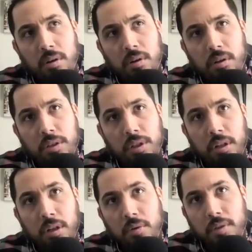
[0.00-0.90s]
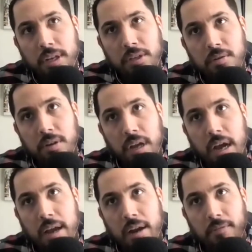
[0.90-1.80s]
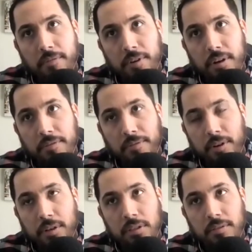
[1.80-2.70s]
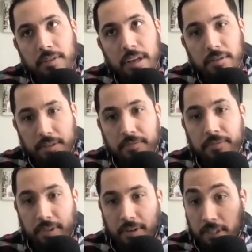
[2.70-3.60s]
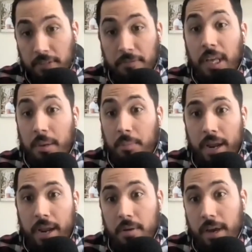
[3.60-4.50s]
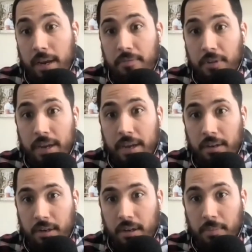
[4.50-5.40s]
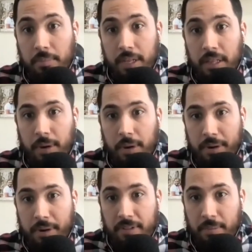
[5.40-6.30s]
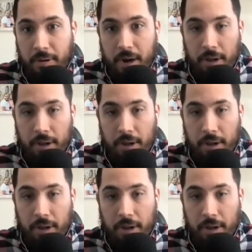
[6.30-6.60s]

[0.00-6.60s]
the loan that you got for your first, it was a, it was a flip, right? You had to, you had to upgrade the property and flip rehab it.